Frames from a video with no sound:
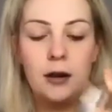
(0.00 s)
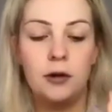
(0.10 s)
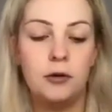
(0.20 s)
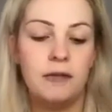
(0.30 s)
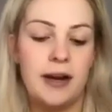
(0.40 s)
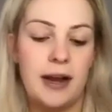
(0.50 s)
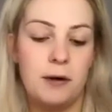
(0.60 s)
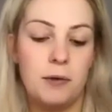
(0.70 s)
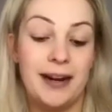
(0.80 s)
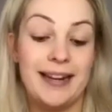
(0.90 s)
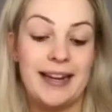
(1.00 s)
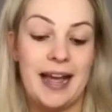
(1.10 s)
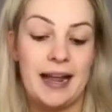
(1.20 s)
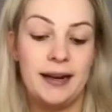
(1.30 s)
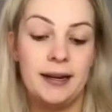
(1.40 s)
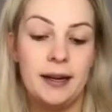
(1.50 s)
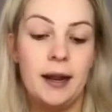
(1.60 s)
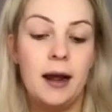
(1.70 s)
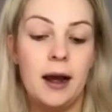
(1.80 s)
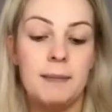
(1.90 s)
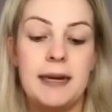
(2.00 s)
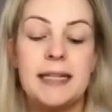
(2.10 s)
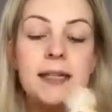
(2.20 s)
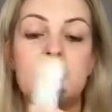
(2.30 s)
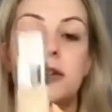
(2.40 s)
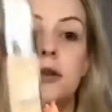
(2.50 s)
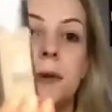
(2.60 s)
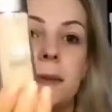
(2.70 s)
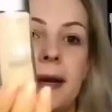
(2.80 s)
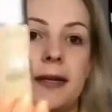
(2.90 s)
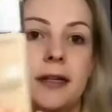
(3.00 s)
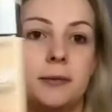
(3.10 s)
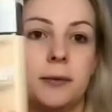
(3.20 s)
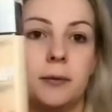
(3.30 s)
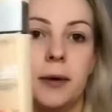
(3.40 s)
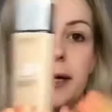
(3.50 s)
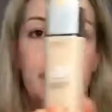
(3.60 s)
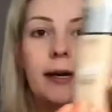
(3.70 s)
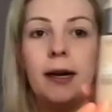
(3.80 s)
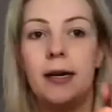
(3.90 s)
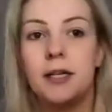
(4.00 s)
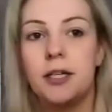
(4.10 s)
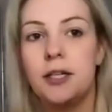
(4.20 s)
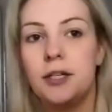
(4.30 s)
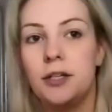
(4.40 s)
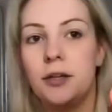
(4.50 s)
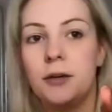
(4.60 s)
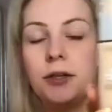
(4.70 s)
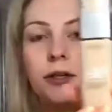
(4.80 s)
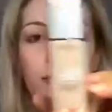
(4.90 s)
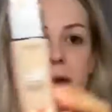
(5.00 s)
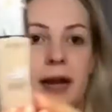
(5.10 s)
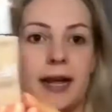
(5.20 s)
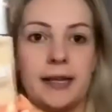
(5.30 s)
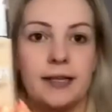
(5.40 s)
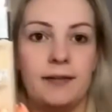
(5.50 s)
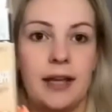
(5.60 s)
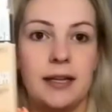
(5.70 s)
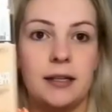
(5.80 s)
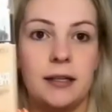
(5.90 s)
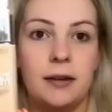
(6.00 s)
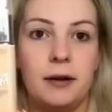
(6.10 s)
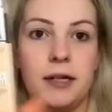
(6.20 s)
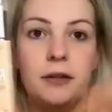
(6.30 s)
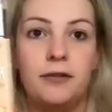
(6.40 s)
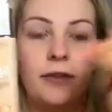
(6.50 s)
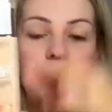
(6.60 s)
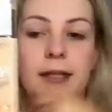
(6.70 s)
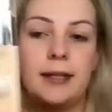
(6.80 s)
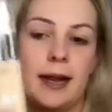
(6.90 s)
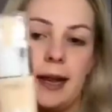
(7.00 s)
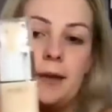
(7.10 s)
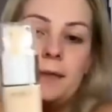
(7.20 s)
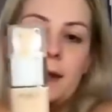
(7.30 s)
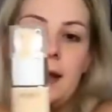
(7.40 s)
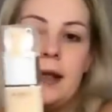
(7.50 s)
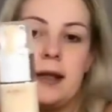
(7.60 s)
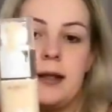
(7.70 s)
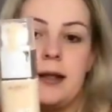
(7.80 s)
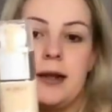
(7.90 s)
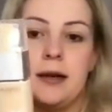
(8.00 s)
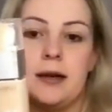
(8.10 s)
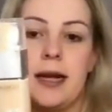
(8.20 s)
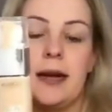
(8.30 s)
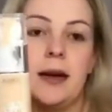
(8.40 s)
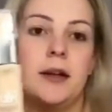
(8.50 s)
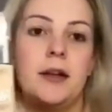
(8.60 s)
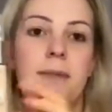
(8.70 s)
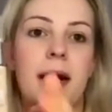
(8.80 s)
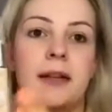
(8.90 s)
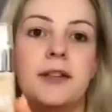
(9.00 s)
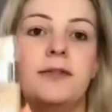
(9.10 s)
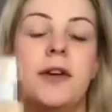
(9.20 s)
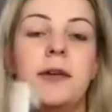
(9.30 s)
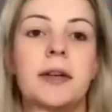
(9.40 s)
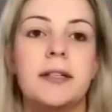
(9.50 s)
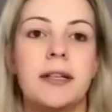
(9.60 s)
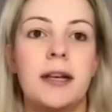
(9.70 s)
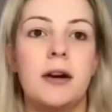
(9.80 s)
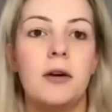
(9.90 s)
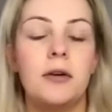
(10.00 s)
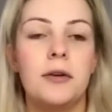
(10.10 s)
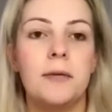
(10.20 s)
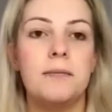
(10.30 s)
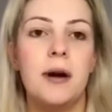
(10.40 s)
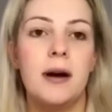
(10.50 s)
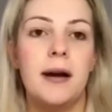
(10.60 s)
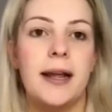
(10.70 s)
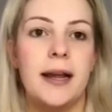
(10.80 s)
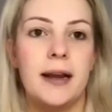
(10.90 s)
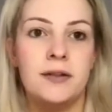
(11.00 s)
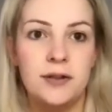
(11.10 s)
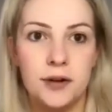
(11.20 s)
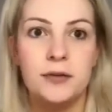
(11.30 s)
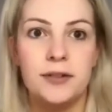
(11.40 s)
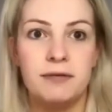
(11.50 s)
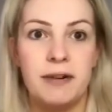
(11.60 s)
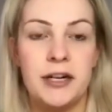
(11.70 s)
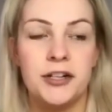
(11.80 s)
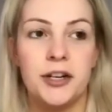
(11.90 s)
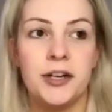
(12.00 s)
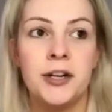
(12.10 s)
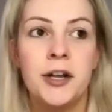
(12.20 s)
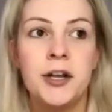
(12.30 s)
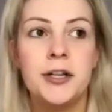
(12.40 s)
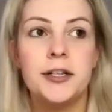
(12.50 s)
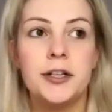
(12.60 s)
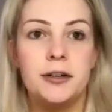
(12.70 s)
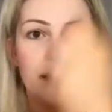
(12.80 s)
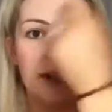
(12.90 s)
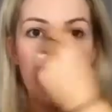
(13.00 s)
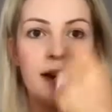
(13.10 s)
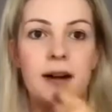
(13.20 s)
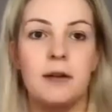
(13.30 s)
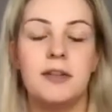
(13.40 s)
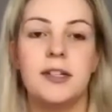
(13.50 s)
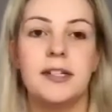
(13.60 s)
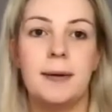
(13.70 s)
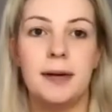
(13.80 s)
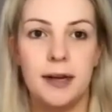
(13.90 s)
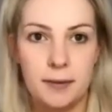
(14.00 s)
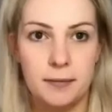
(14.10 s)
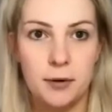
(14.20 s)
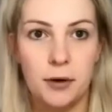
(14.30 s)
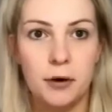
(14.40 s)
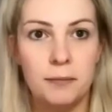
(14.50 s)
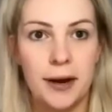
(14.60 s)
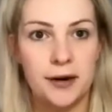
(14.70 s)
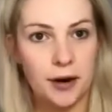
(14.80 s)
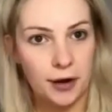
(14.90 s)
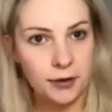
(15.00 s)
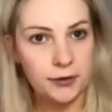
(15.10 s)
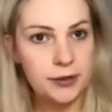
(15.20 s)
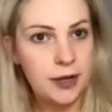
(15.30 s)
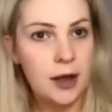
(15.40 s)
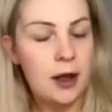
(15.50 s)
L'Oreal one again, and it's a super blendable one, and I actually do 2 layers of this. So I do a first layer, and then again I go back to focusing on my nose region. So again I'll just dab a little bit more on my nose.